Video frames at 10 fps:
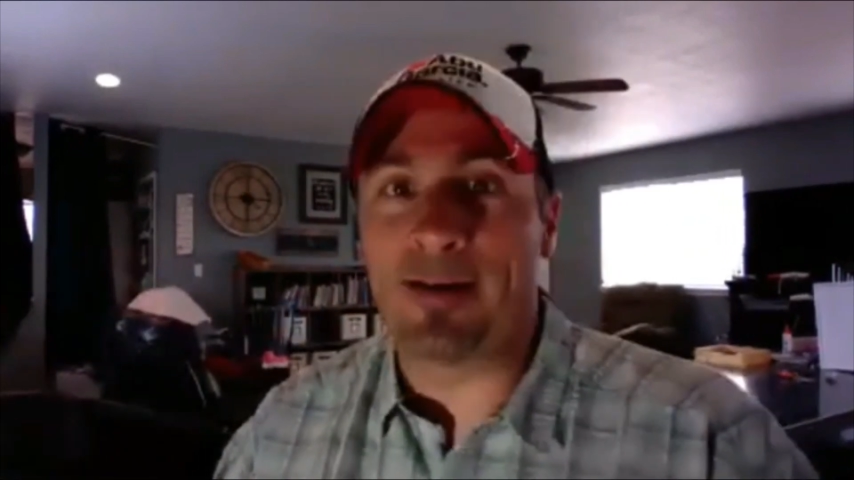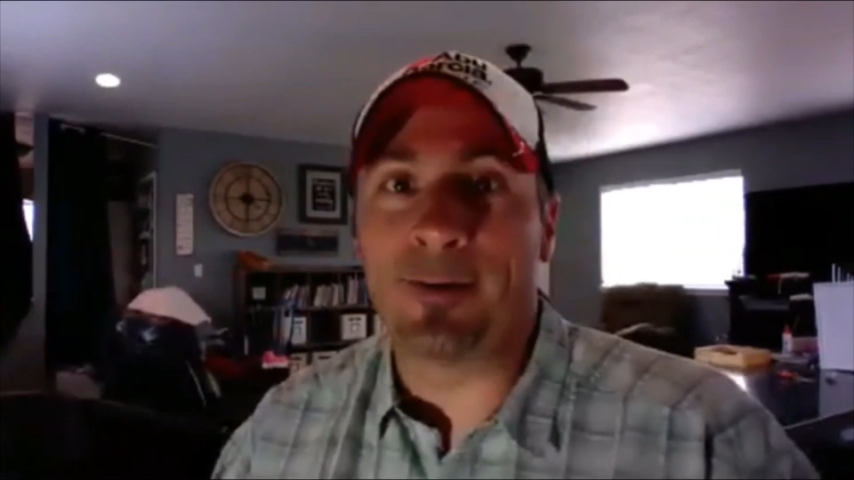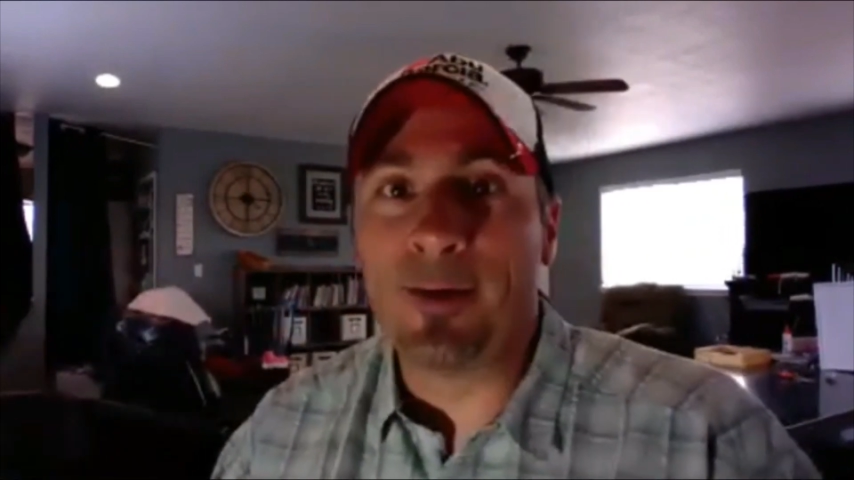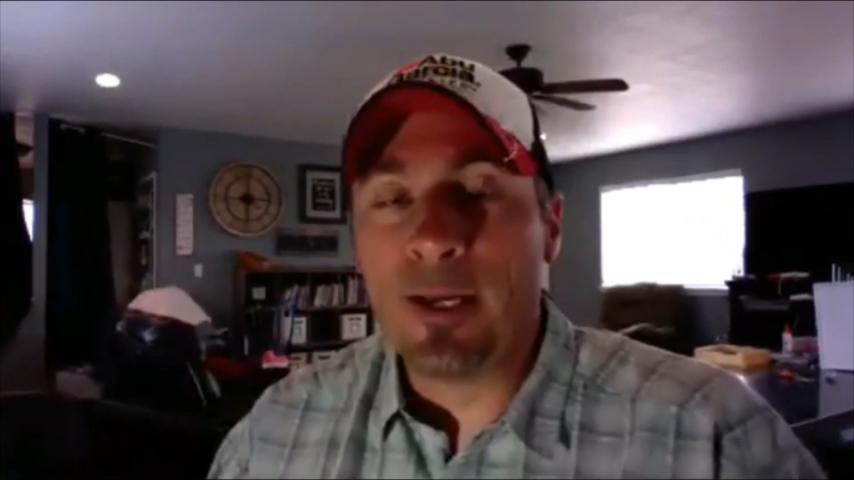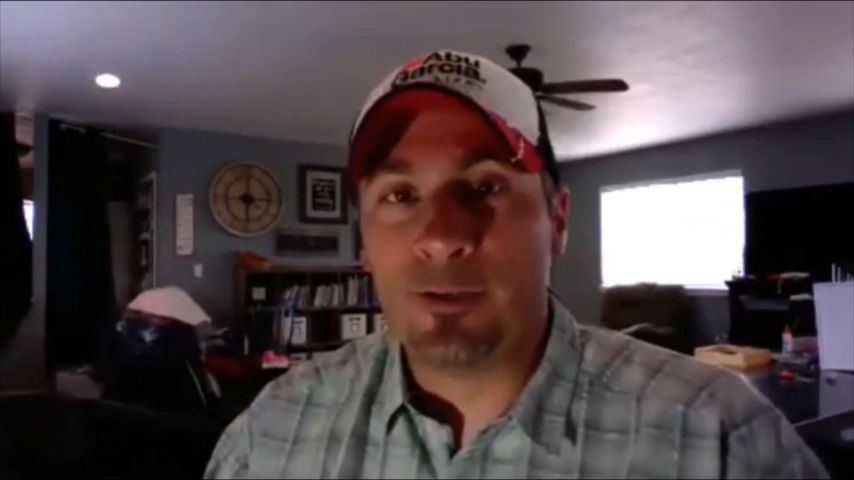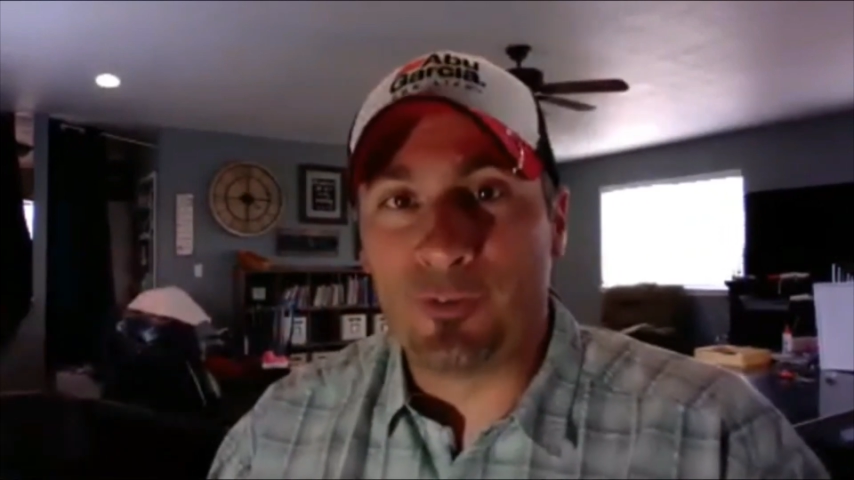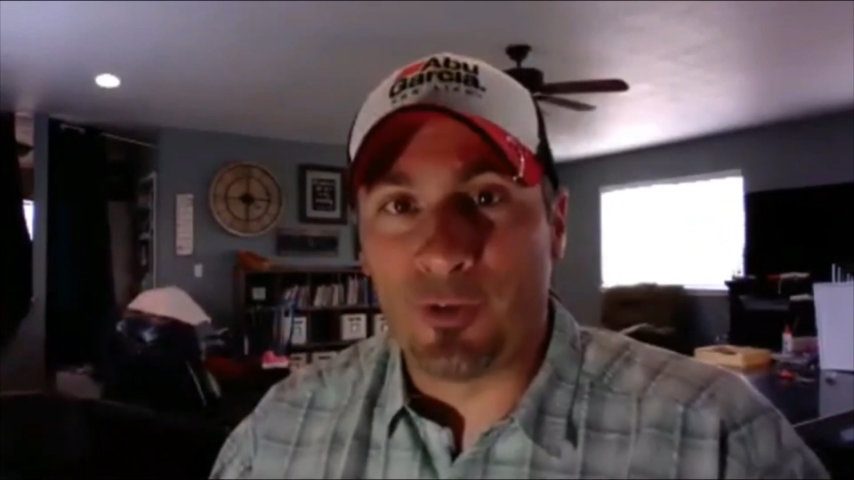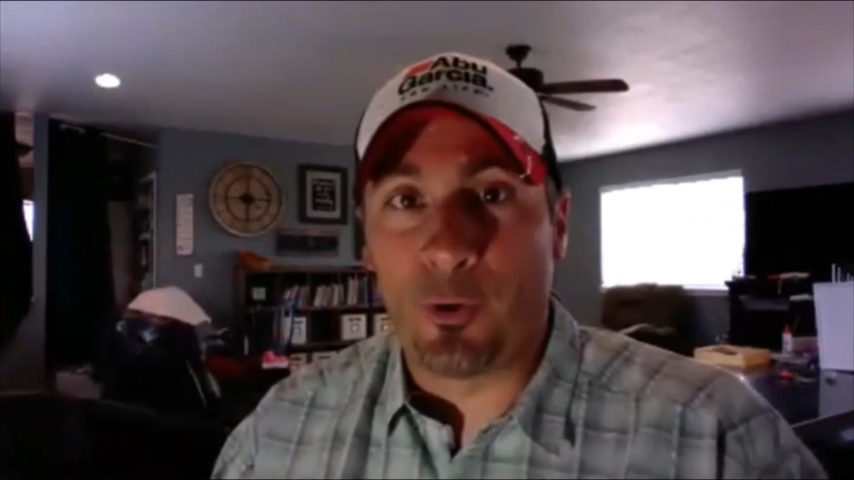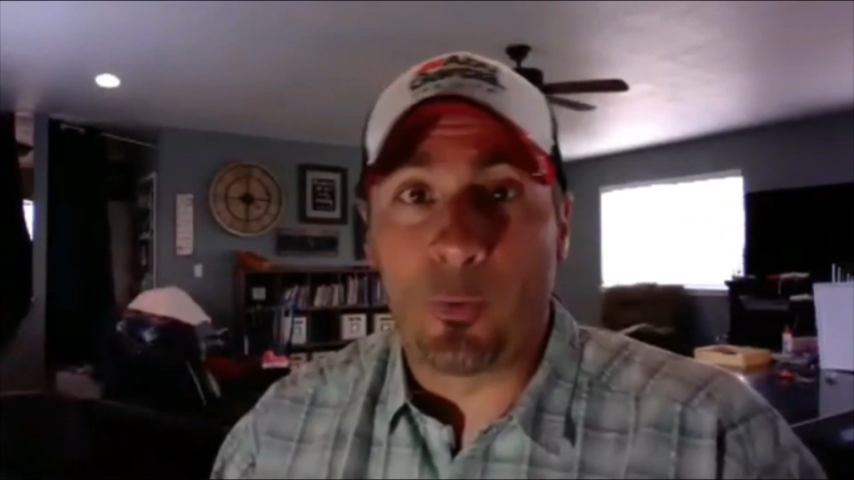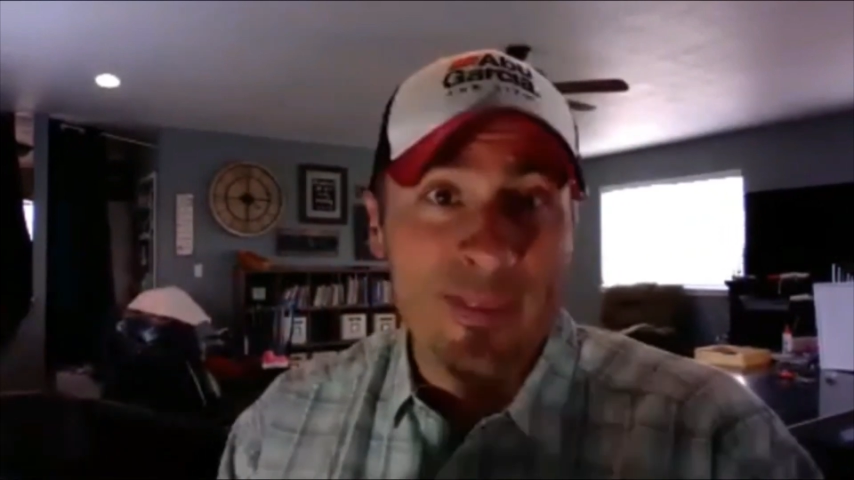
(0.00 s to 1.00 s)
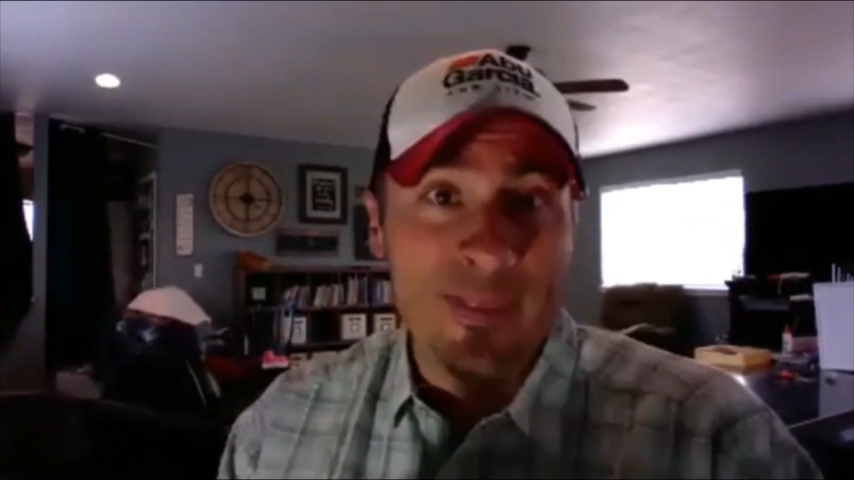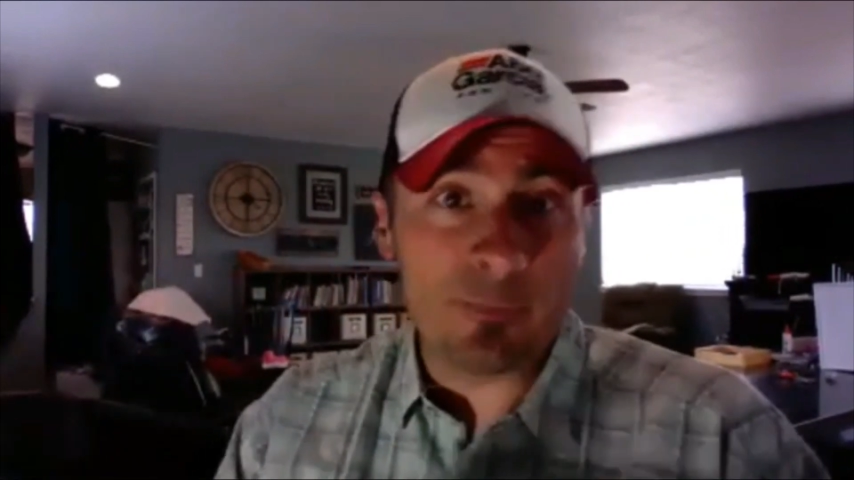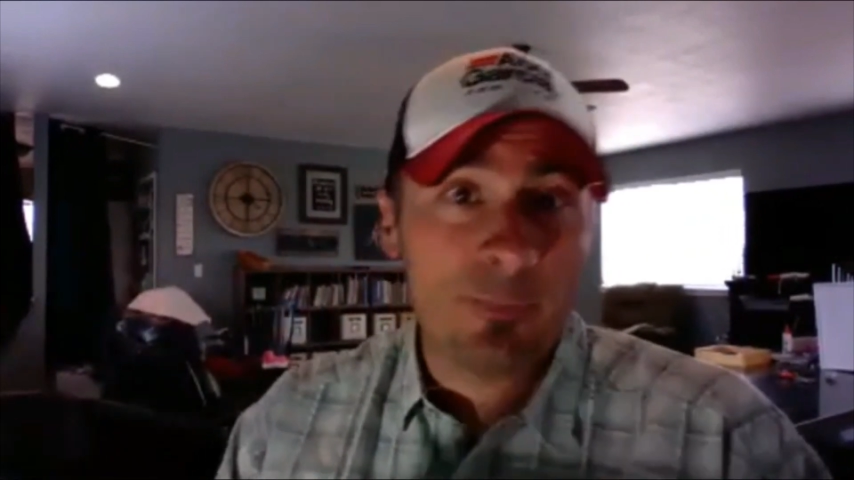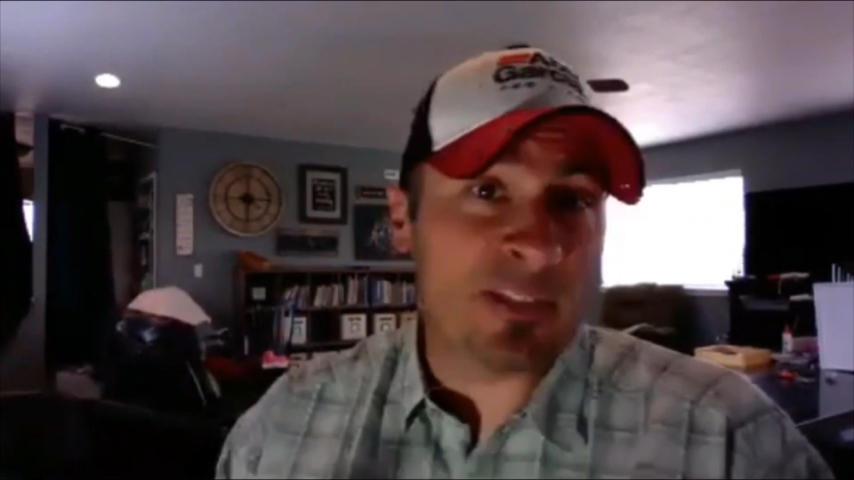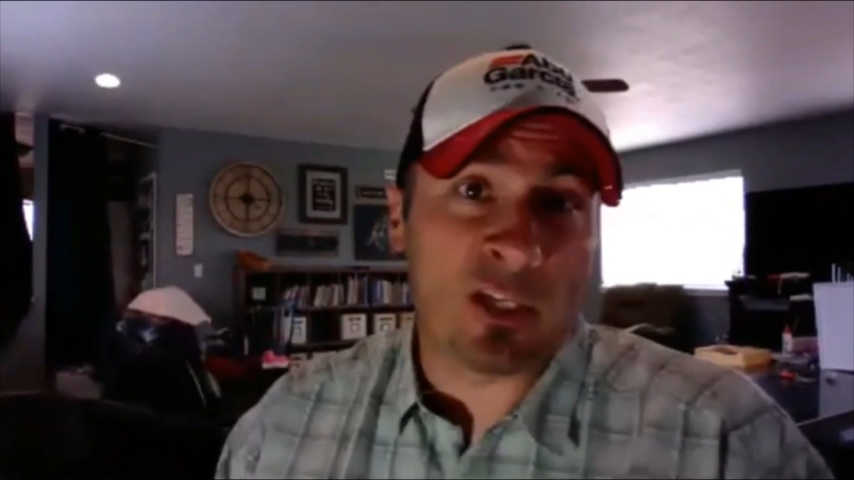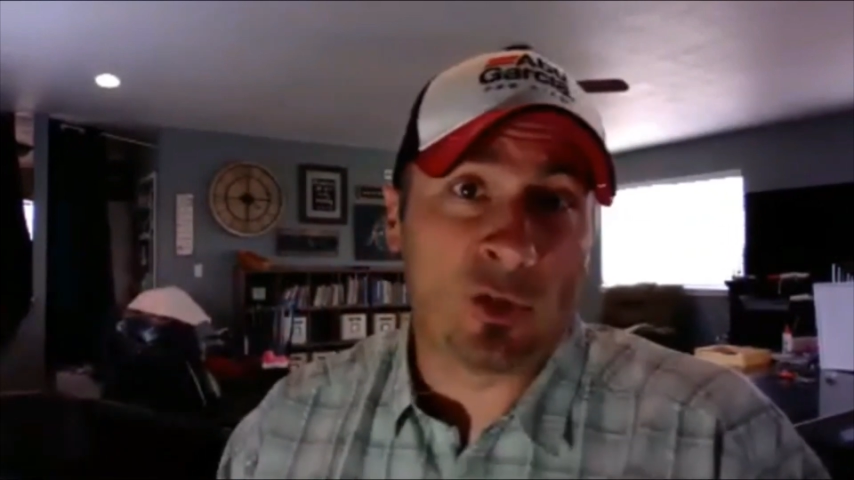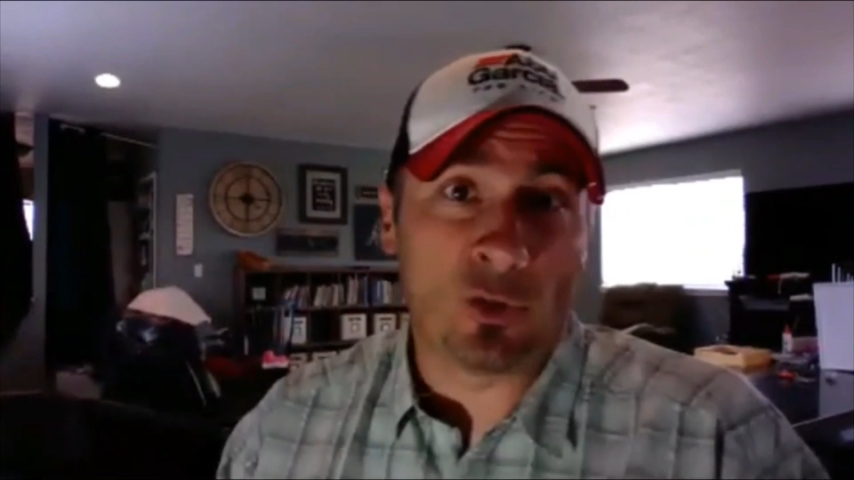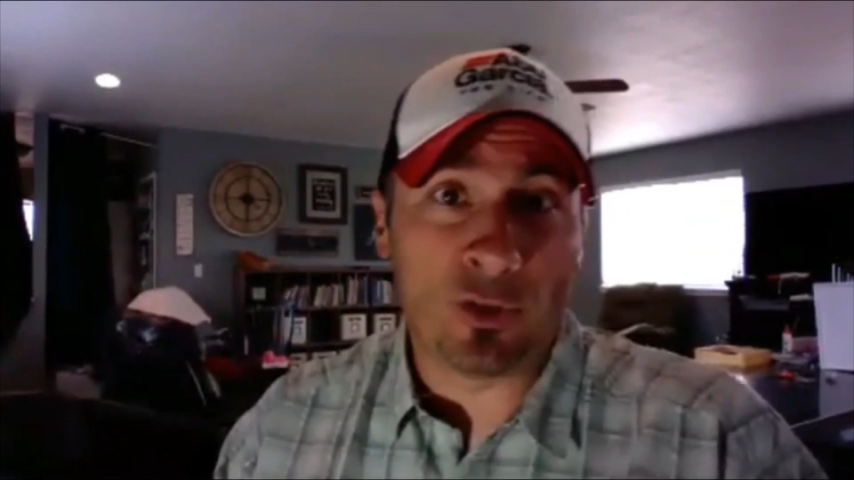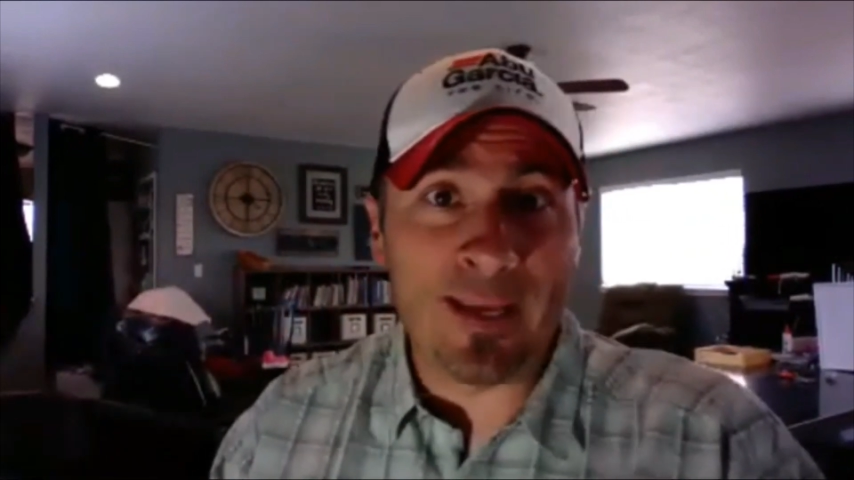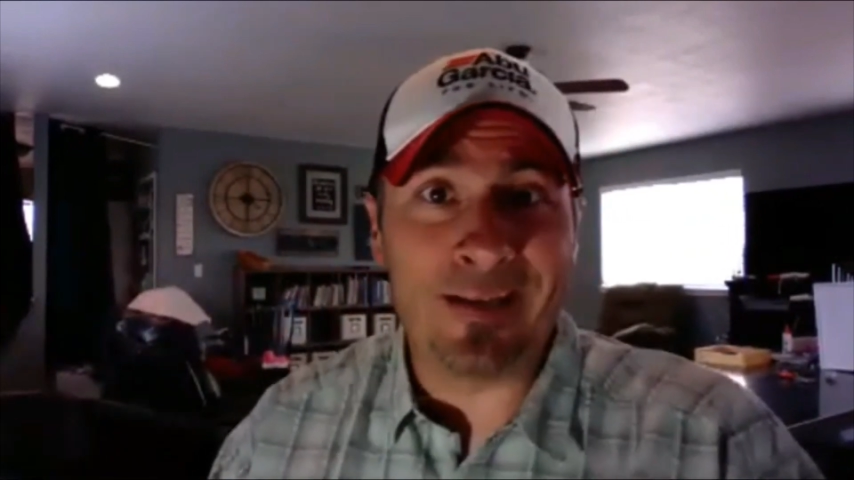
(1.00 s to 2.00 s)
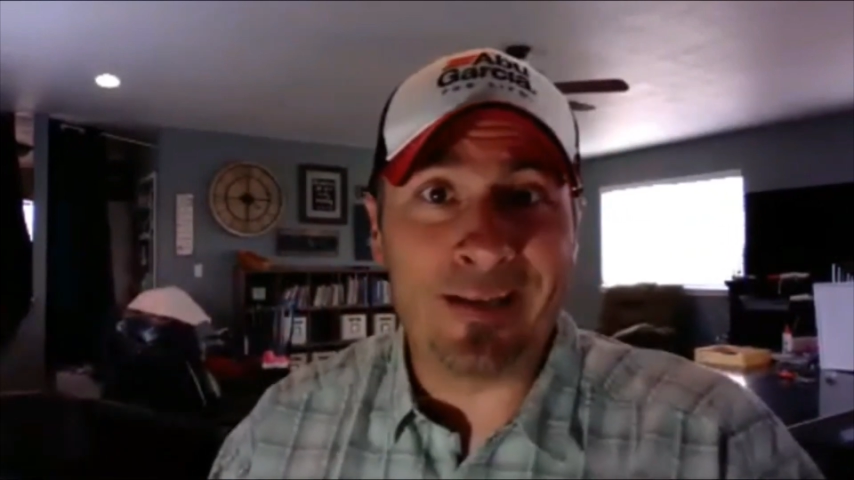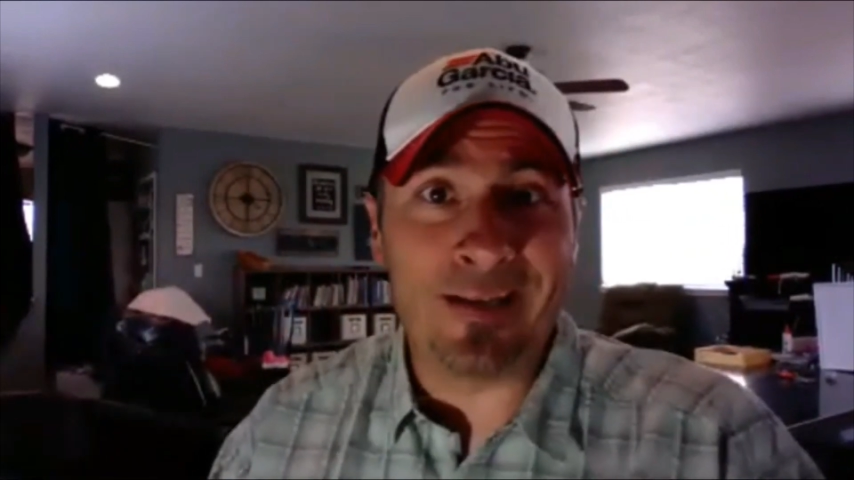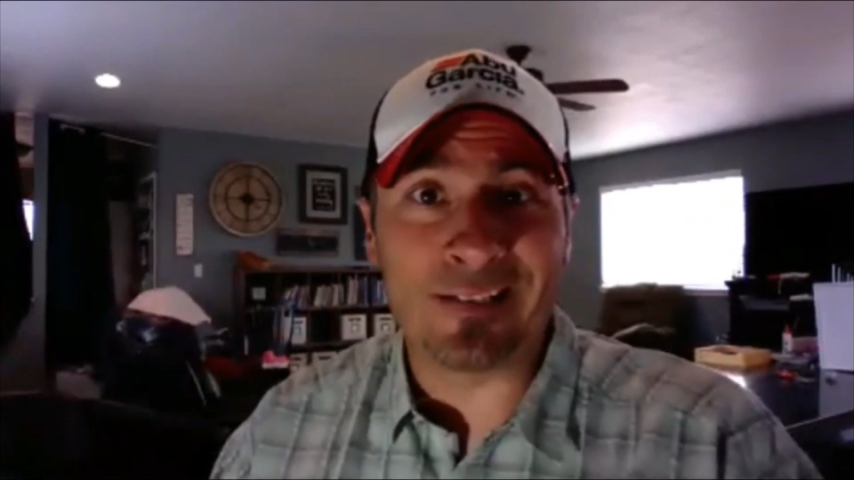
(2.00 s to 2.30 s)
So in this particular case,